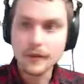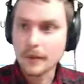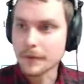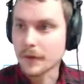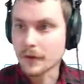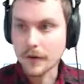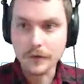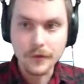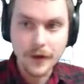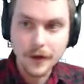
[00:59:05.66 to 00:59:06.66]
I'm
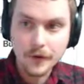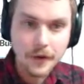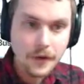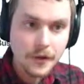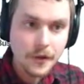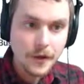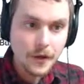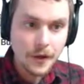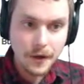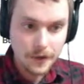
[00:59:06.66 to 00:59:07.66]
curious now.
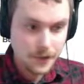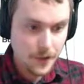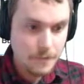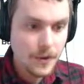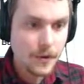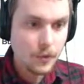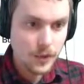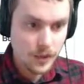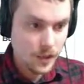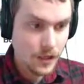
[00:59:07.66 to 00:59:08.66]
Uh, I bet we
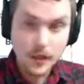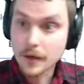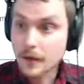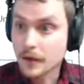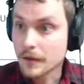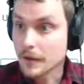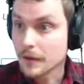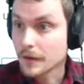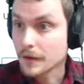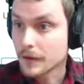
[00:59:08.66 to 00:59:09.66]
can
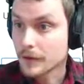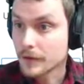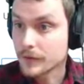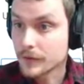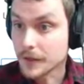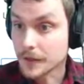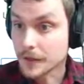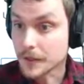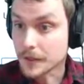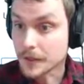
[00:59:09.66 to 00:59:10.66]

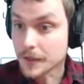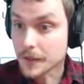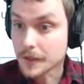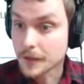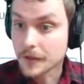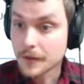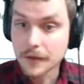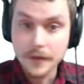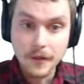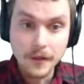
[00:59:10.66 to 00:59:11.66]
see
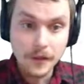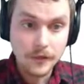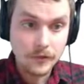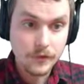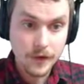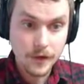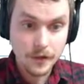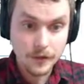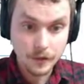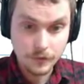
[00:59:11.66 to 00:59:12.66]
in the
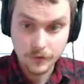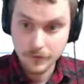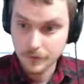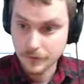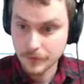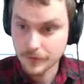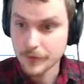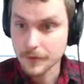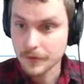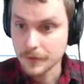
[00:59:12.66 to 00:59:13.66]
settings
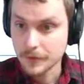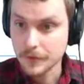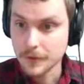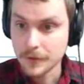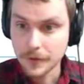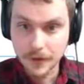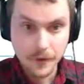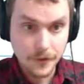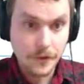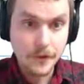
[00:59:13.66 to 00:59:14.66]

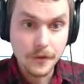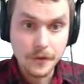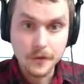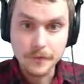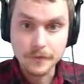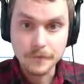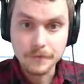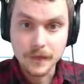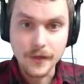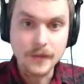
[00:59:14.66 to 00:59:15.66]
um,
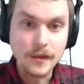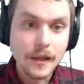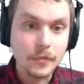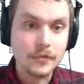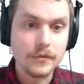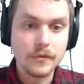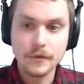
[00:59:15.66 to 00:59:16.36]
connected apps.